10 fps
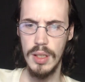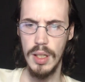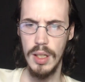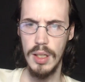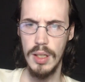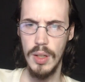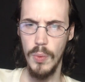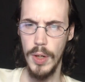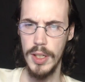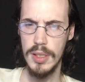Okay.
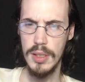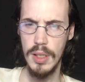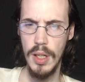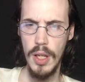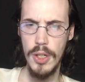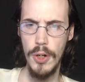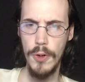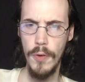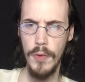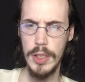What? Your
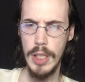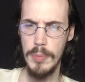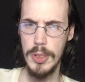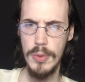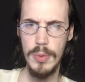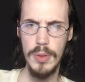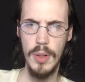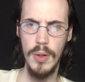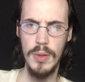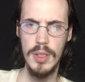girlfriend dumped you?
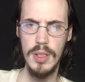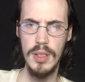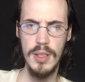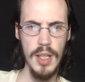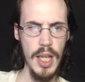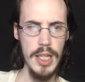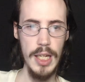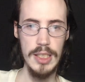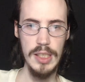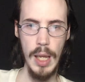Oh. It
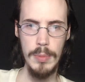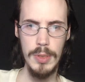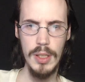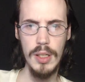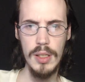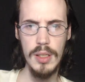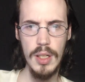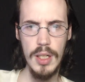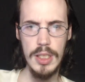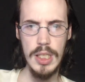got slapped, huh?
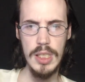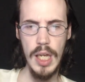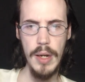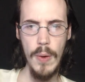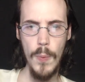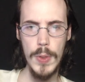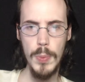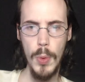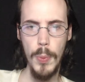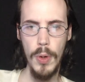She said, what's
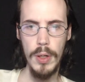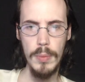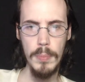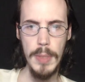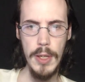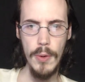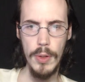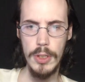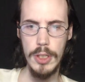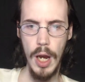more important, me
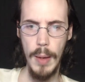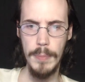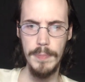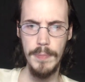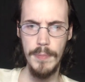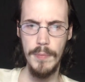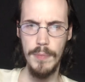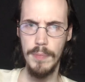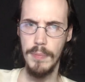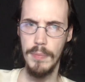or your job?
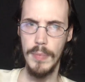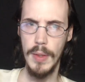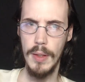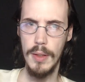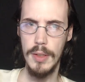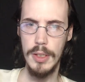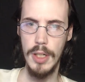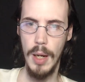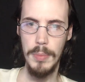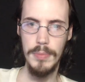The
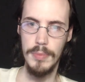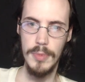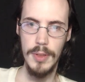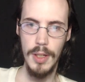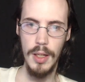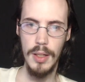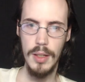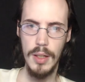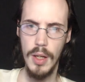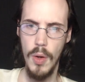job? Huh.
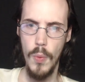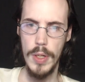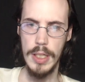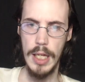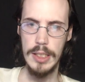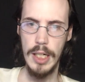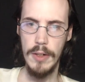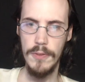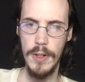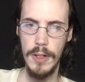With
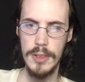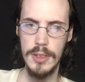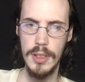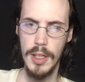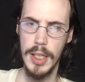sadistic fears.